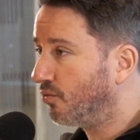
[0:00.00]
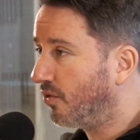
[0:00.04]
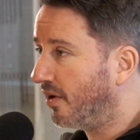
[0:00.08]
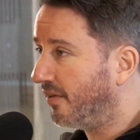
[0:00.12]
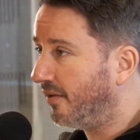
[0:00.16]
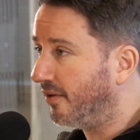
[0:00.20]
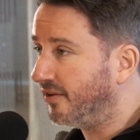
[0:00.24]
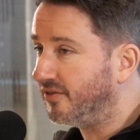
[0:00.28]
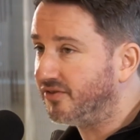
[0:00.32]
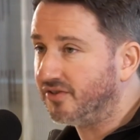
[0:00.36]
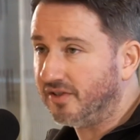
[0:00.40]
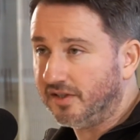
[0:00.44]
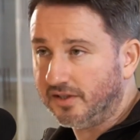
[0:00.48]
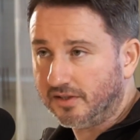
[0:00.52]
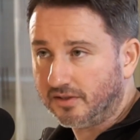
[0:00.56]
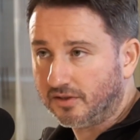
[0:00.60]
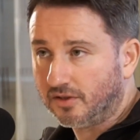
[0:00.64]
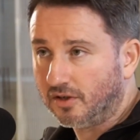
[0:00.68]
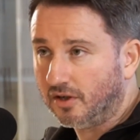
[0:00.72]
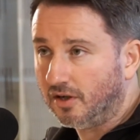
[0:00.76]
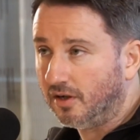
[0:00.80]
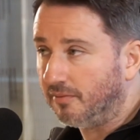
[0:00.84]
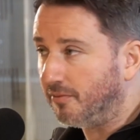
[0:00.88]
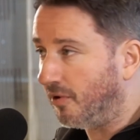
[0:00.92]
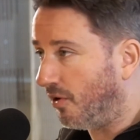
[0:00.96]
whether it's
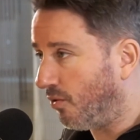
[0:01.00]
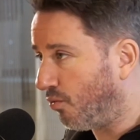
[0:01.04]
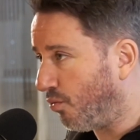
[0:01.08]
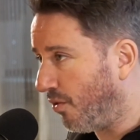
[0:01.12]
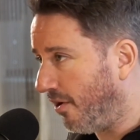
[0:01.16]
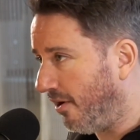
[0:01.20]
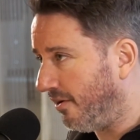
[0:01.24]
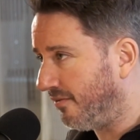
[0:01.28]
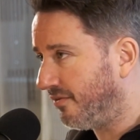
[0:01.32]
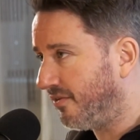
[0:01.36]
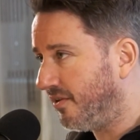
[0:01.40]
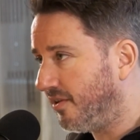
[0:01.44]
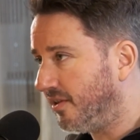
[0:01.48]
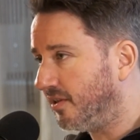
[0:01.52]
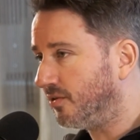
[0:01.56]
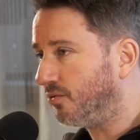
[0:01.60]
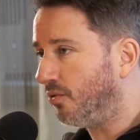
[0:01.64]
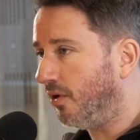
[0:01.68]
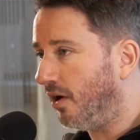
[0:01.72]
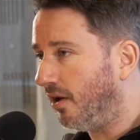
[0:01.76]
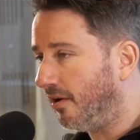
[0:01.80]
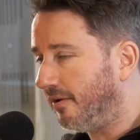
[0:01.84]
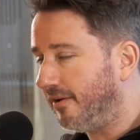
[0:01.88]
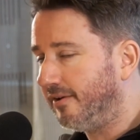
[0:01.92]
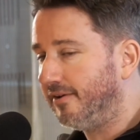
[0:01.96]
income or wealth
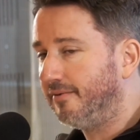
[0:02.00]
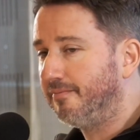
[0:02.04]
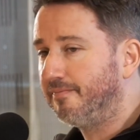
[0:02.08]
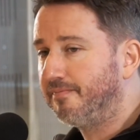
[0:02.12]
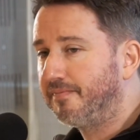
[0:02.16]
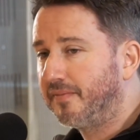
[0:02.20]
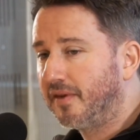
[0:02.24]
inequality.